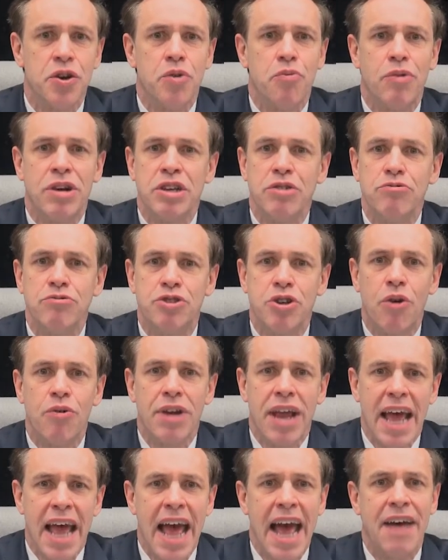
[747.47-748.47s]
when you don't
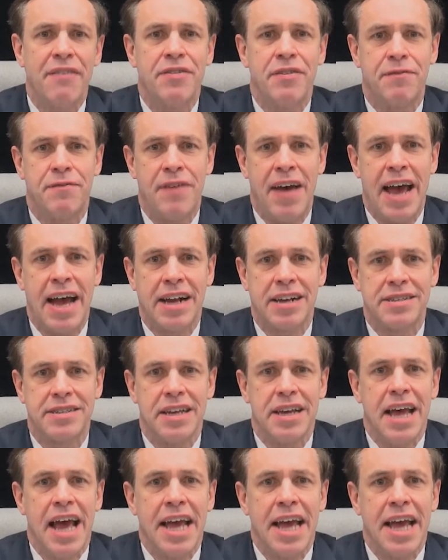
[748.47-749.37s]
have the facts,